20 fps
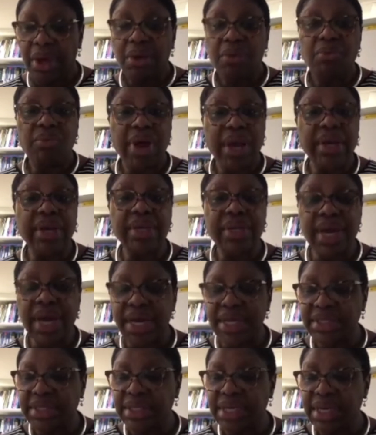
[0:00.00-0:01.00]

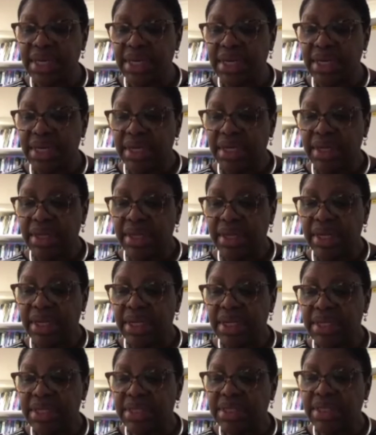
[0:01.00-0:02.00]
Recognizing that
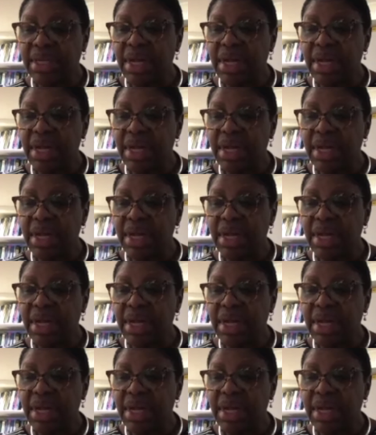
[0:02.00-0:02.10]
it is